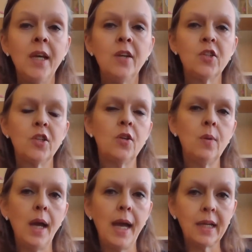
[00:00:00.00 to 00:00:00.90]
to
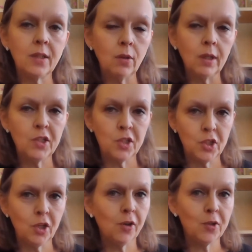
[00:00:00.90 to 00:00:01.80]
acknowledge and
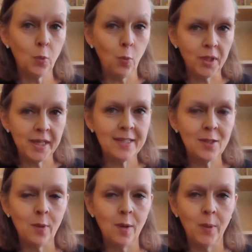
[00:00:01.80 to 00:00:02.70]
charge what it is
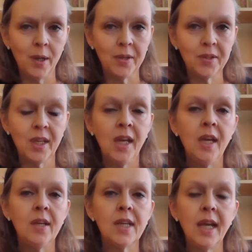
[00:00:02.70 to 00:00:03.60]
you are worth,
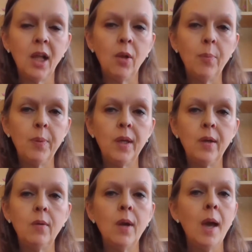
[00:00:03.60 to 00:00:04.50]
to help
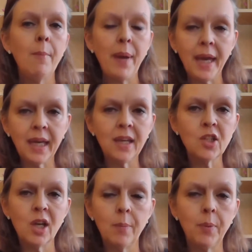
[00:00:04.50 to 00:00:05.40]
you package
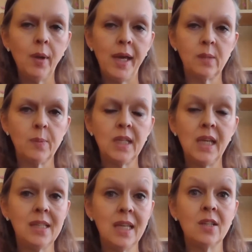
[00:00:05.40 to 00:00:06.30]
up your
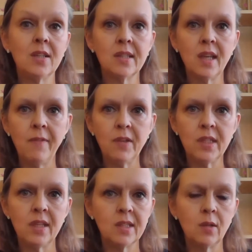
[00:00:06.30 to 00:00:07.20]
expertise into
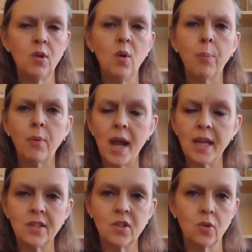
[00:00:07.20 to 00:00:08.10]
services so that your
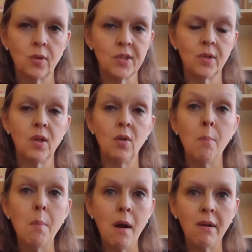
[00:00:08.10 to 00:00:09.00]
brand is strong, so that your
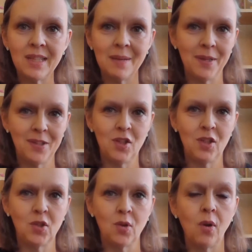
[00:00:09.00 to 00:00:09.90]
marketing message is
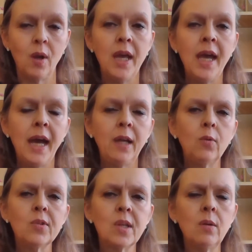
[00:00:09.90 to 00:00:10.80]
strong, and
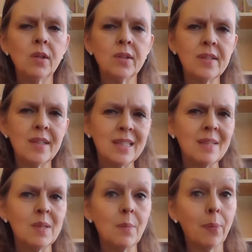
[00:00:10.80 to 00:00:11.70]
also look at the
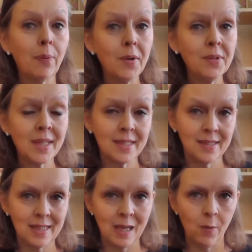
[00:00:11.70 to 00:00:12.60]
systems and processes
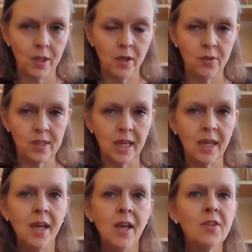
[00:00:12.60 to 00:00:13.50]
that you are using
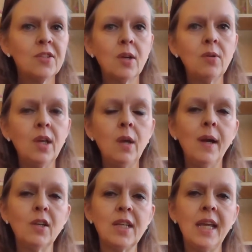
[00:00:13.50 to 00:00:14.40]
so that you
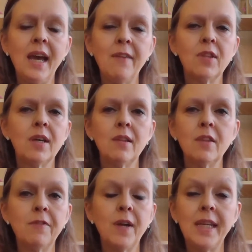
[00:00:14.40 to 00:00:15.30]
actually have
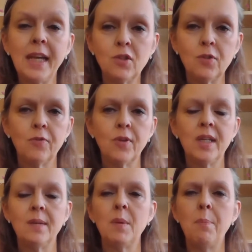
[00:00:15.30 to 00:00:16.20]
the financial
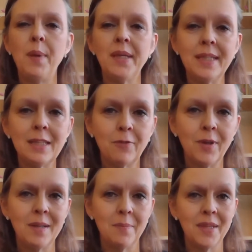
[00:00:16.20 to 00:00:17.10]
freedom, the business
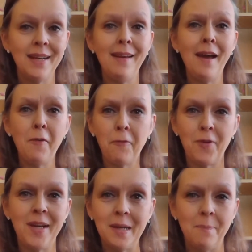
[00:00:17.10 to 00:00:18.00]
freedom, the life
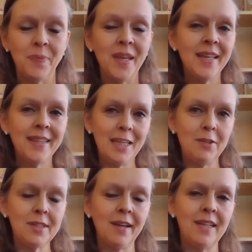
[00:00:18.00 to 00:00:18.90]
freedom that you
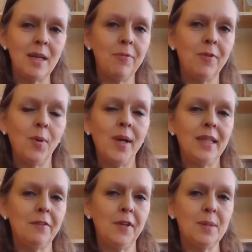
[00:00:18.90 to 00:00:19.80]
signed up for in
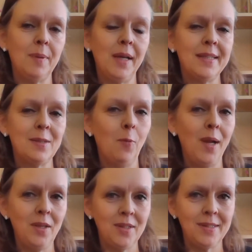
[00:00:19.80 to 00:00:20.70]
the first place
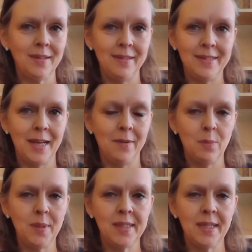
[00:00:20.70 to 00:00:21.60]
when you decided to go into
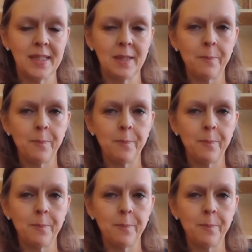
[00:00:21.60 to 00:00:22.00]
business.